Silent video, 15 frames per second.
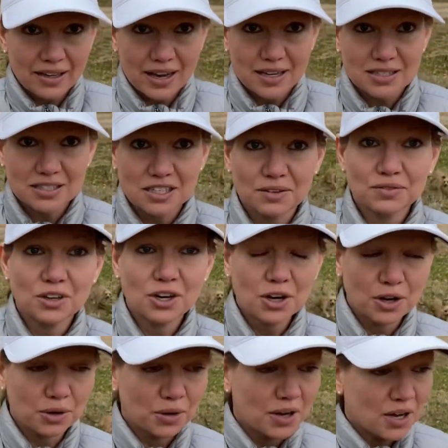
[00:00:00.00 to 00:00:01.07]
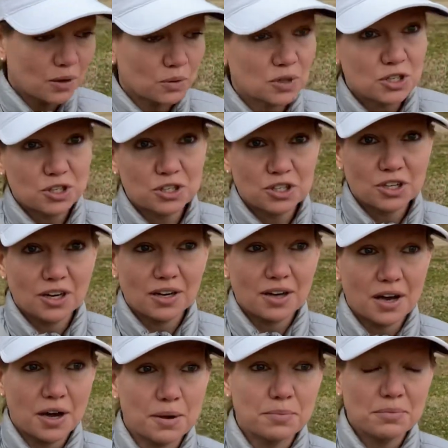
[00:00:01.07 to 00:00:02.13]
of stuff go, which
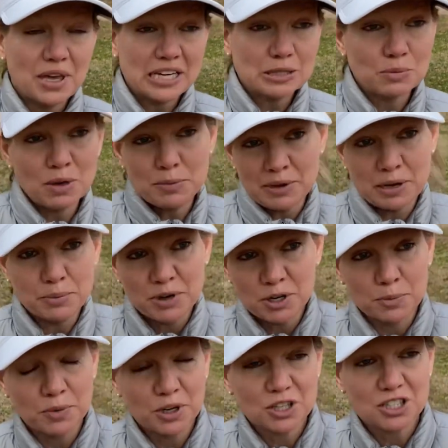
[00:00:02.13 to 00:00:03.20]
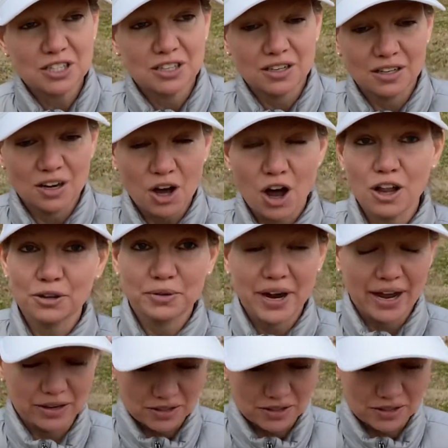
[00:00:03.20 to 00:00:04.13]
um, has made me a better person all around,